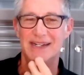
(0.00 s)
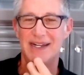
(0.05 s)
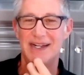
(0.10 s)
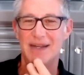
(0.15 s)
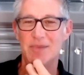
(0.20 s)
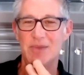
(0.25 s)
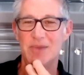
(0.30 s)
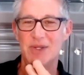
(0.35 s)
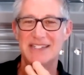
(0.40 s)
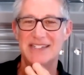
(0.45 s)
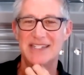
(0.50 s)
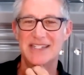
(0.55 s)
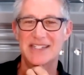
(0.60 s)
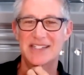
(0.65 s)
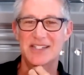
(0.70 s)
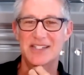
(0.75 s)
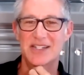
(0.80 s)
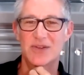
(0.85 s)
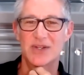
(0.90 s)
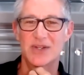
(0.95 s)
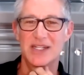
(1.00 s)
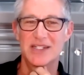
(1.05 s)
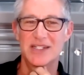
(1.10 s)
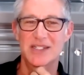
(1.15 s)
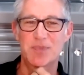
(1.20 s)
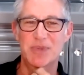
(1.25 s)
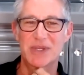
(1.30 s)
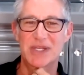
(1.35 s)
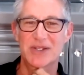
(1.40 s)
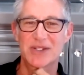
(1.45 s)
I'm going to disagree,
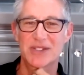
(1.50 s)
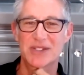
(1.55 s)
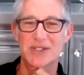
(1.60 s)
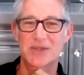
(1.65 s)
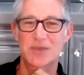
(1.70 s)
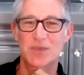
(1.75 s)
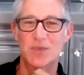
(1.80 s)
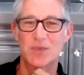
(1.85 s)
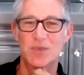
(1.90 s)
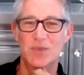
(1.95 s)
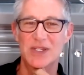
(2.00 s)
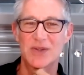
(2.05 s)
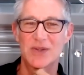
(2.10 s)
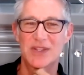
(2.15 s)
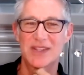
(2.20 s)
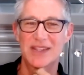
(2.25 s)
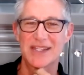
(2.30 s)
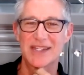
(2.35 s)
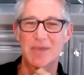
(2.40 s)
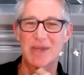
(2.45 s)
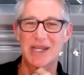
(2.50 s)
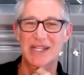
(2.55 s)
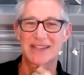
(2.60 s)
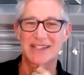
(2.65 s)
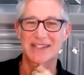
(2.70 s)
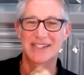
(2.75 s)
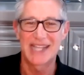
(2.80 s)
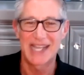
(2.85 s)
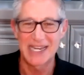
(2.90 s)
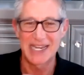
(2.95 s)
just because when you think about
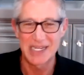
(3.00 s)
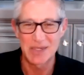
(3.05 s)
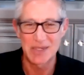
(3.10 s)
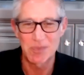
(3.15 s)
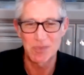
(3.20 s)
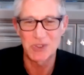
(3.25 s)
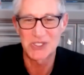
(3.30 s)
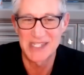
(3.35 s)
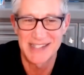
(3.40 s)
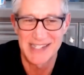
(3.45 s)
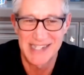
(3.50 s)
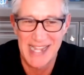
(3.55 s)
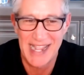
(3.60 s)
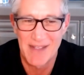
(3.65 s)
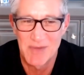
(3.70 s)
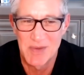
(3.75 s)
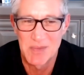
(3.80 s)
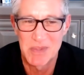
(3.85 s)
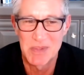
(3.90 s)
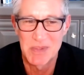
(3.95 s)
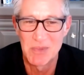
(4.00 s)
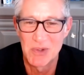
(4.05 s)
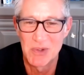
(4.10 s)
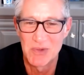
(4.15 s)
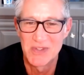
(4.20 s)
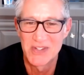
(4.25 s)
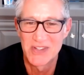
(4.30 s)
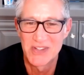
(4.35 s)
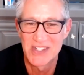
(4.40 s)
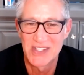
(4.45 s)
the 90% that haven't been
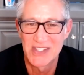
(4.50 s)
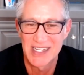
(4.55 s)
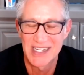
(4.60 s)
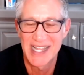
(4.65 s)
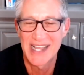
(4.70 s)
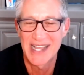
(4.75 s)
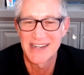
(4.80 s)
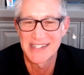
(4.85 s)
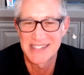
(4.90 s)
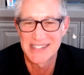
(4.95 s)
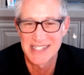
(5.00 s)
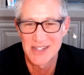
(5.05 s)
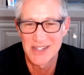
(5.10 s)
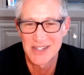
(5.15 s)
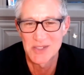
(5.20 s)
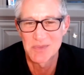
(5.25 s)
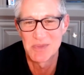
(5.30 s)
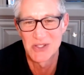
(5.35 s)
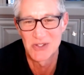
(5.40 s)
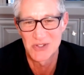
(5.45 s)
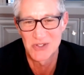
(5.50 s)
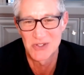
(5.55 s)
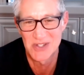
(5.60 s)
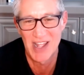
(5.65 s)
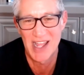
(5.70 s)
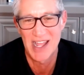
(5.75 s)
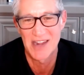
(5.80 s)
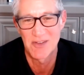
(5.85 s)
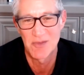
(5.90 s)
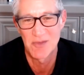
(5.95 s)
moved to the cloud, it tells me there's a
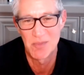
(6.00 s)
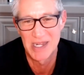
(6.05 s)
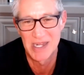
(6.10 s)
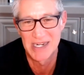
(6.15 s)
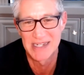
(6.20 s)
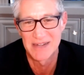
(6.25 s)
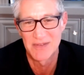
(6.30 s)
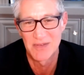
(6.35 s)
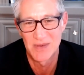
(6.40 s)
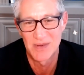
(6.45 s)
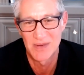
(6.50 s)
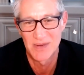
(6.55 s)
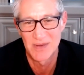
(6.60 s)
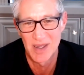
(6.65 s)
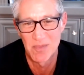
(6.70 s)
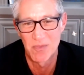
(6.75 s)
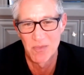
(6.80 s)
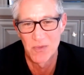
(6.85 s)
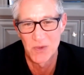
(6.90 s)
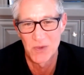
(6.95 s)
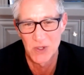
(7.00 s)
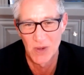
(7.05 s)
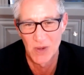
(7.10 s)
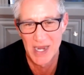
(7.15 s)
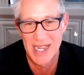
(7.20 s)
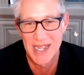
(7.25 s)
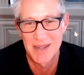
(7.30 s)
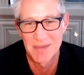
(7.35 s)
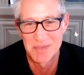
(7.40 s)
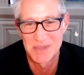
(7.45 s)
lot of money up for
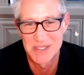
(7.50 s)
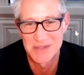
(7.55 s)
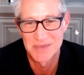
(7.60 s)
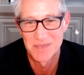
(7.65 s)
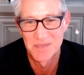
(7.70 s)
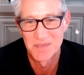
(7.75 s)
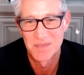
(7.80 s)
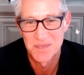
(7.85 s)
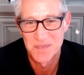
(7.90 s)
grabs.